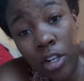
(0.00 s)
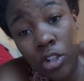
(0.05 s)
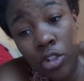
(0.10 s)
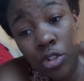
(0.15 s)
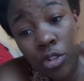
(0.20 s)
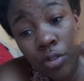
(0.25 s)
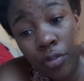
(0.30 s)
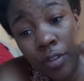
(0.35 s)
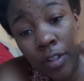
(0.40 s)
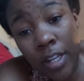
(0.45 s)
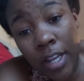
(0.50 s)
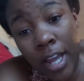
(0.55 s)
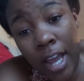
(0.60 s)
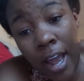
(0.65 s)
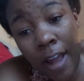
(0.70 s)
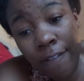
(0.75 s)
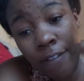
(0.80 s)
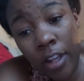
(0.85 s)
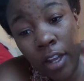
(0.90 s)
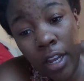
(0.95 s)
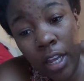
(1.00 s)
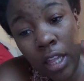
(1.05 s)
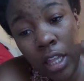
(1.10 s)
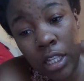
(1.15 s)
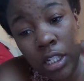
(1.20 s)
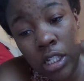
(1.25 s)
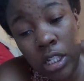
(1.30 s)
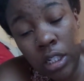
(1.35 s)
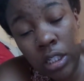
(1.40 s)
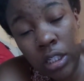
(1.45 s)
Truthfully, after I get
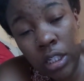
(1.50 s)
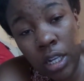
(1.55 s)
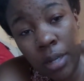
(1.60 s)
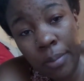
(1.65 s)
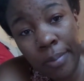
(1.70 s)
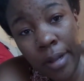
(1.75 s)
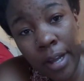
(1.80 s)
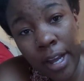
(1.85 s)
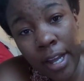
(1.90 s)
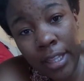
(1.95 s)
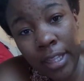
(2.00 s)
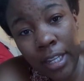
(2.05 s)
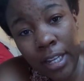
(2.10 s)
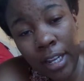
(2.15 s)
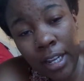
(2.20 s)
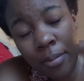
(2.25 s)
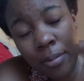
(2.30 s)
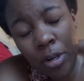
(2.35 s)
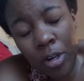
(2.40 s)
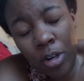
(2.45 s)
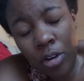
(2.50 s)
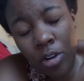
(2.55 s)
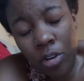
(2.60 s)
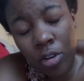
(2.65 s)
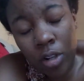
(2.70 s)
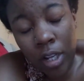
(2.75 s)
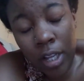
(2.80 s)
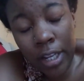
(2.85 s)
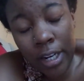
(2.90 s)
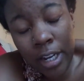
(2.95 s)
this hooked up, I think I'm gonna
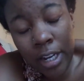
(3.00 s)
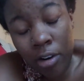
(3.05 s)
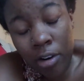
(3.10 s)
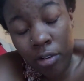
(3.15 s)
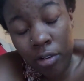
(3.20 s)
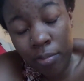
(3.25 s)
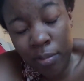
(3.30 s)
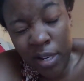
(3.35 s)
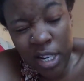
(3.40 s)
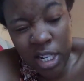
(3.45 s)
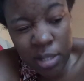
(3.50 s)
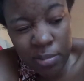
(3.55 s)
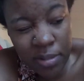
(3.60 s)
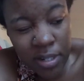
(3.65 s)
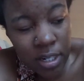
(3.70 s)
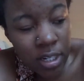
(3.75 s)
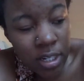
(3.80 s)
go lay down with my husband.